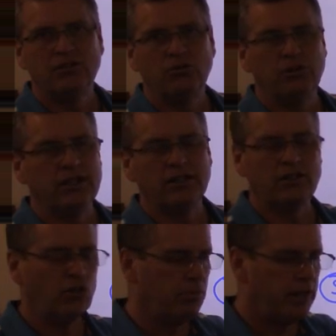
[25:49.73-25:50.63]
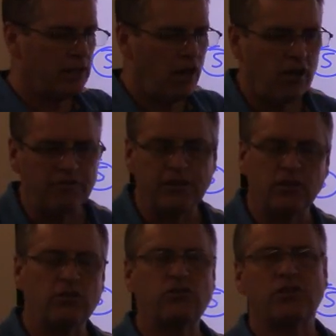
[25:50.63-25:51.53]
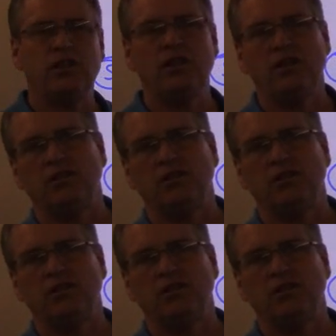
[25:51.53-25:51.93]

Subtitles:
where I can go play golf and go skiing